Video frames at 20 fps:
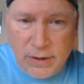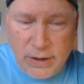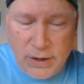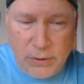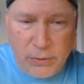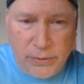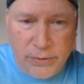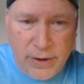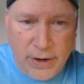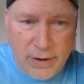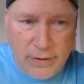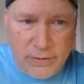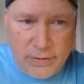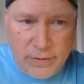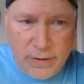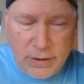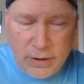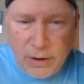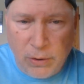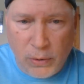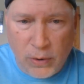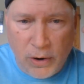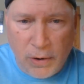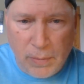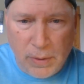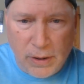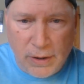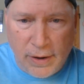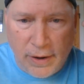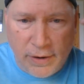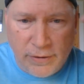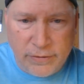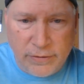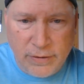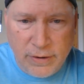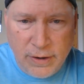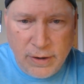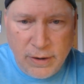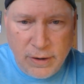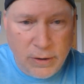In the old days, the lower armor class
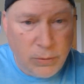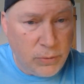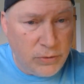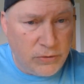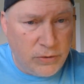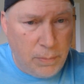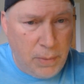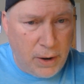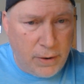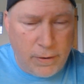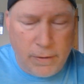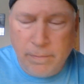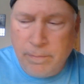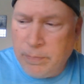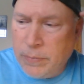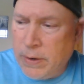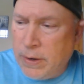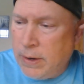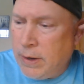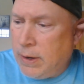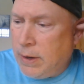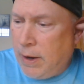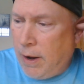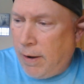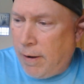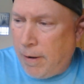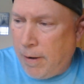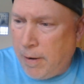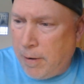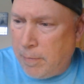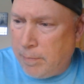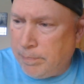was the better. Yeah,